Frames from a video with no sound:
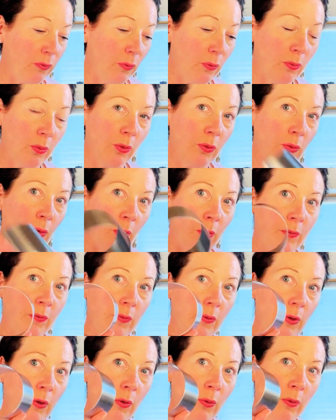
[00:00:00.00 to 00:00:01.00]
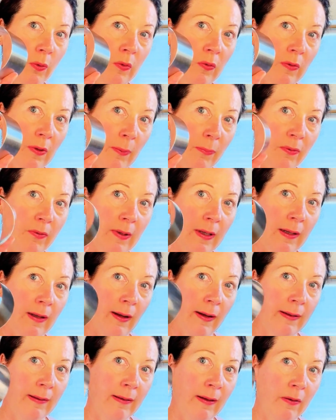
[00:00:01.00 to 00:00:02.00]
You could also use something
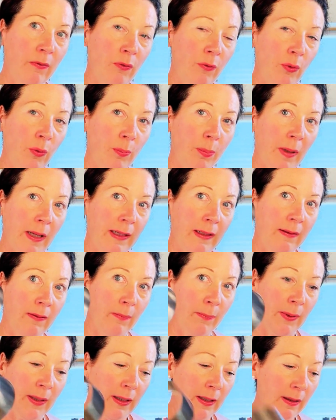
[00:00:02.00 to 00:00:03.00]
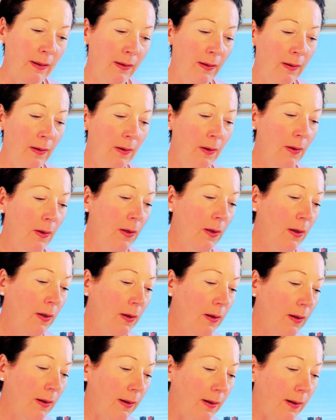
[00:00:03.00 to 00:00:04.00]
like this to bake them in,
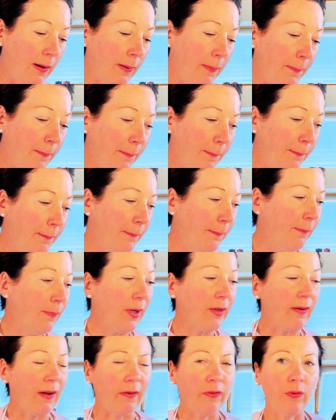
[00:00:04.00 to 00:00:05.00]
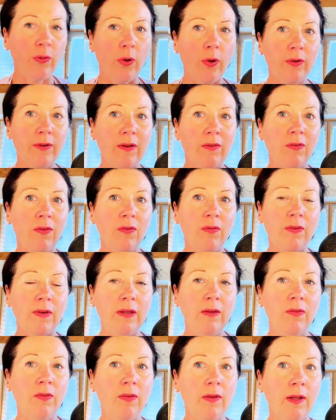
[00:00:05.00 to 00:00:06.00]
but I thought this is
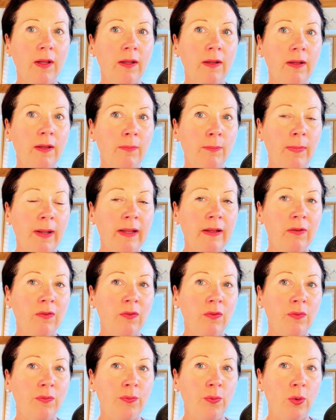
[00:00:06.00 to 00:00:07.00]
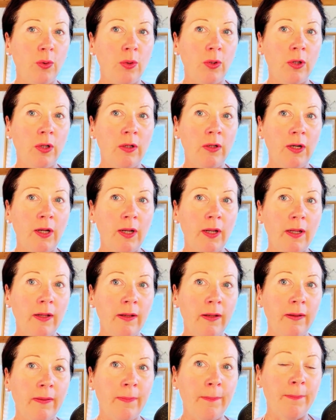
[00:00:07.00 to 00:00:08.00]
easier. It makes for
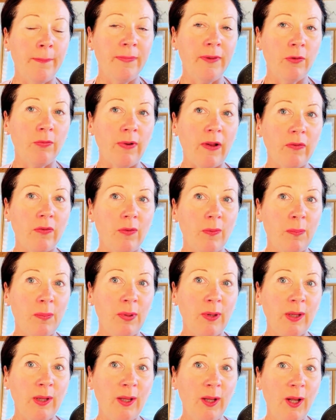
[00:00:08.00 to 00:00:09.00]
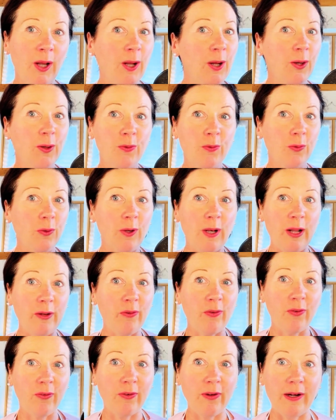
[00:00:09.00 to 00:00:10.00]
the recipe. So let's
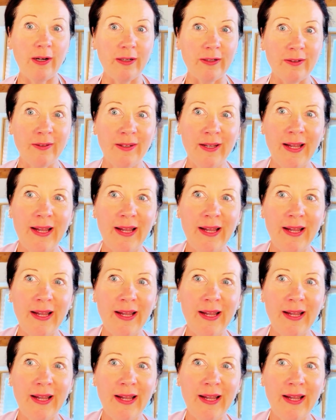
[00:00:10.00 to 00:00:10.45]
start.